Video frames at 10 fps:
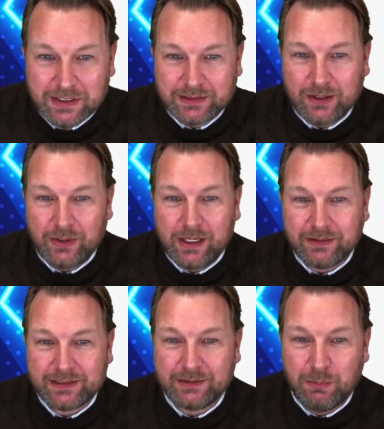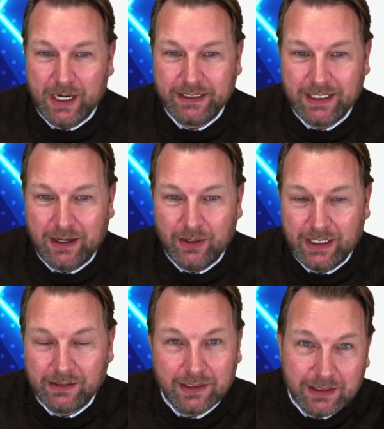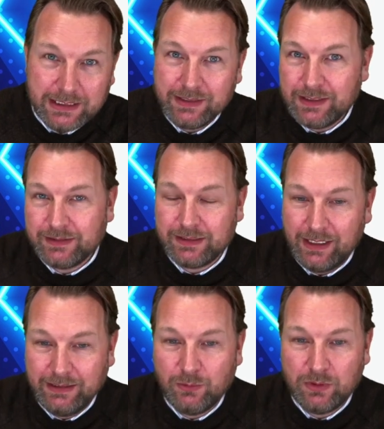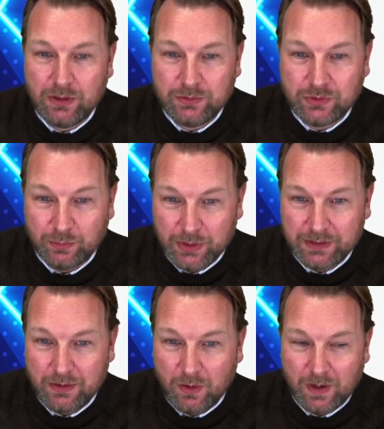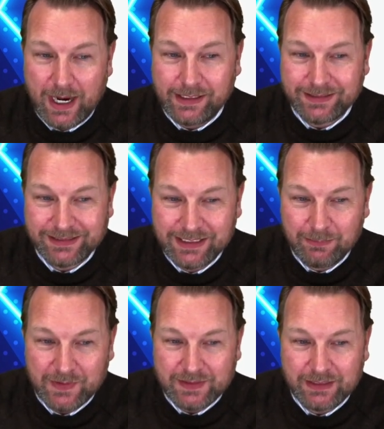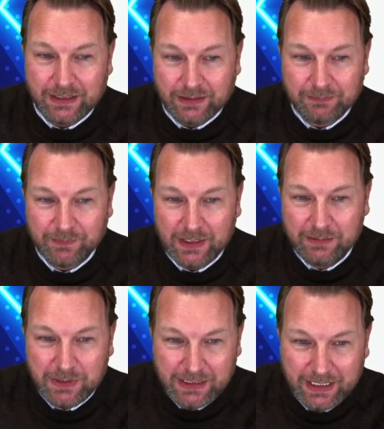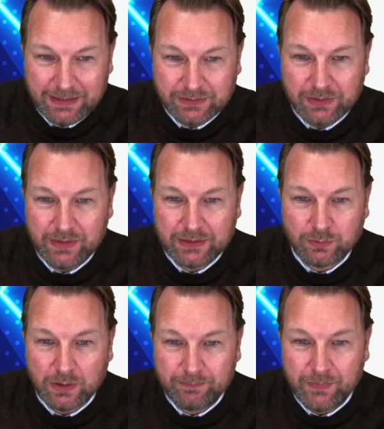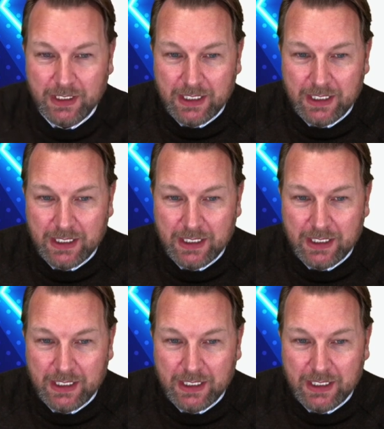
So here it says buy now, and I can click this and it will go to a button, or I can skip this here. Now let me cancel this one.